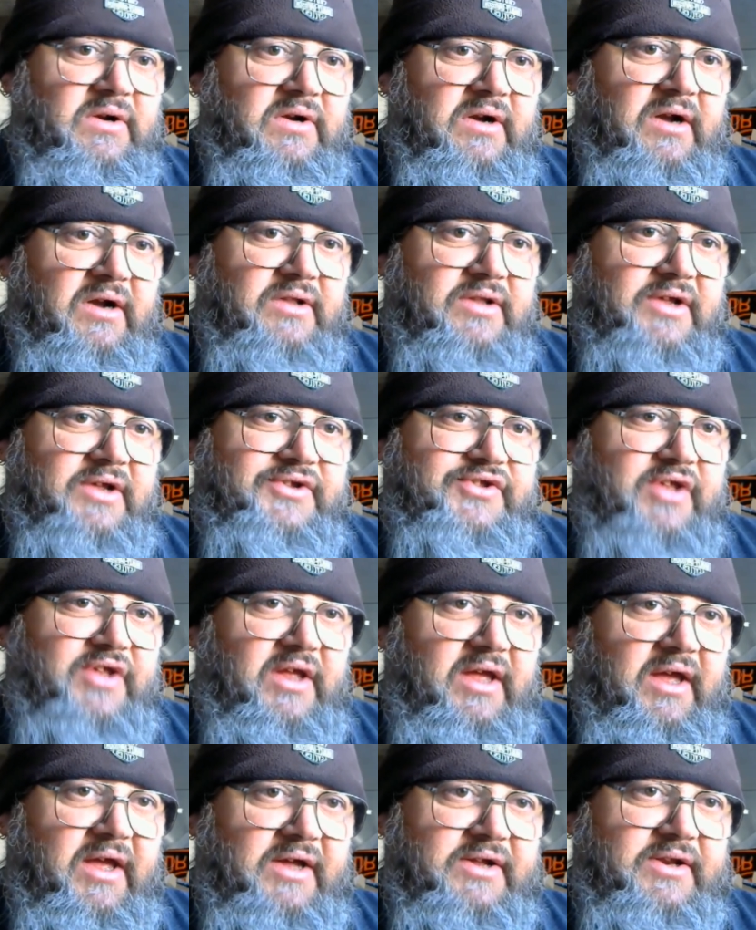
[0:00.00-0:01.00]
unless
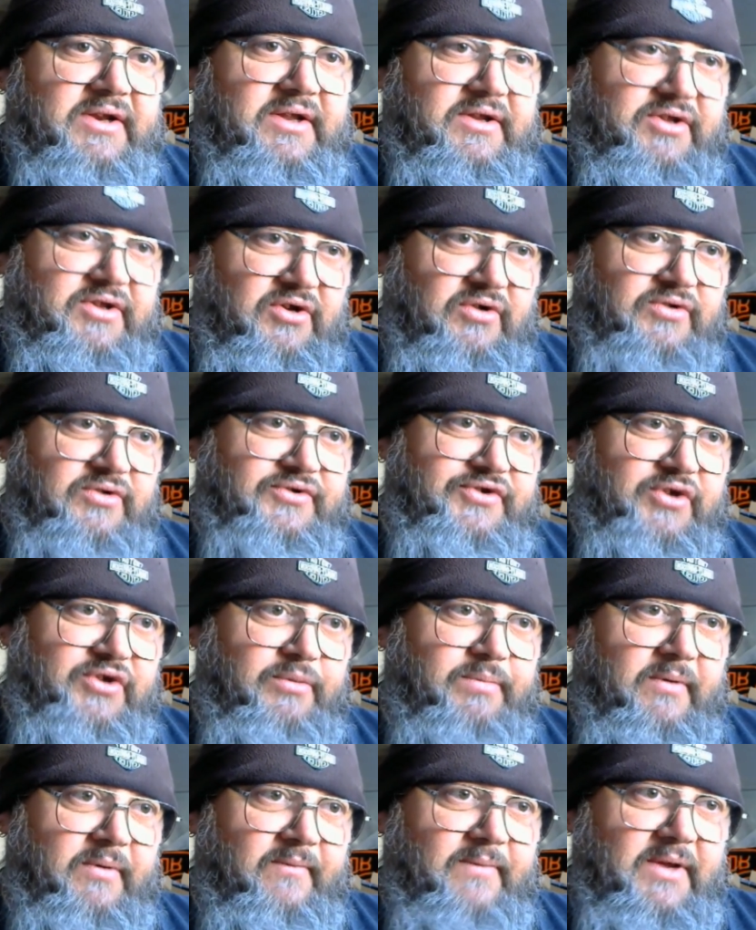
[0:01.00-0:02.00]
they had adult
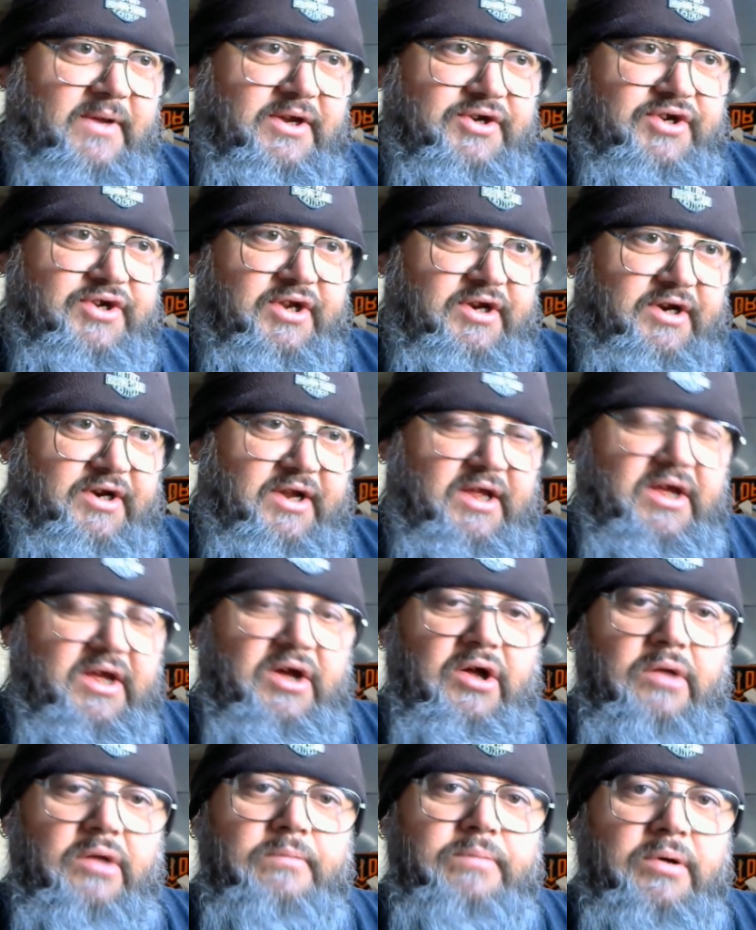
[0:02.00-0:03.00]
supervision and
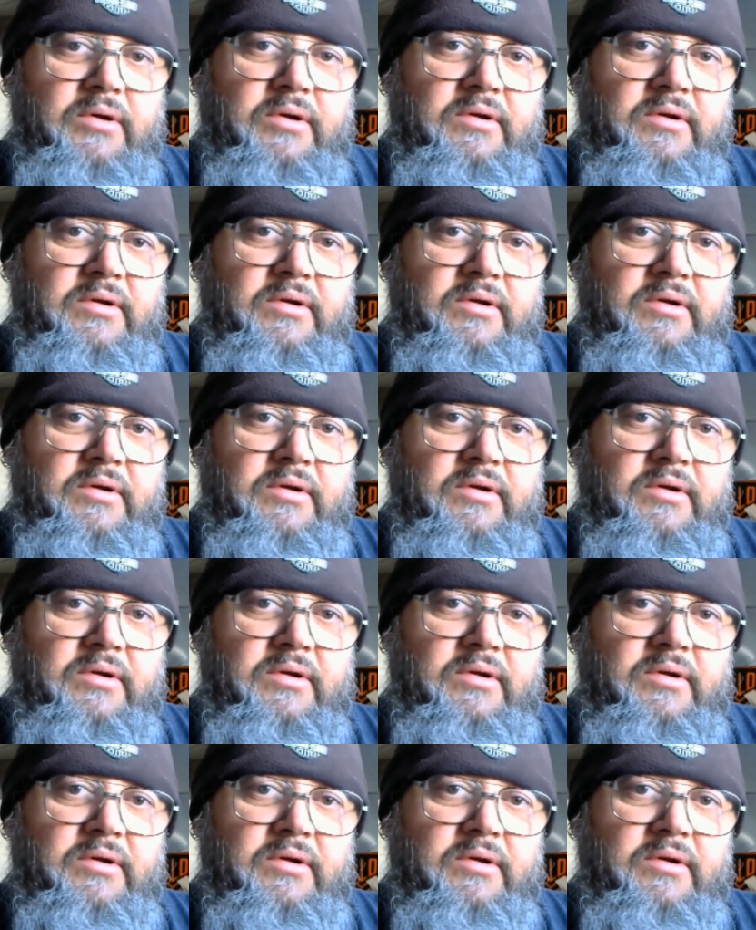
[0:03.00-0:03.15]
help,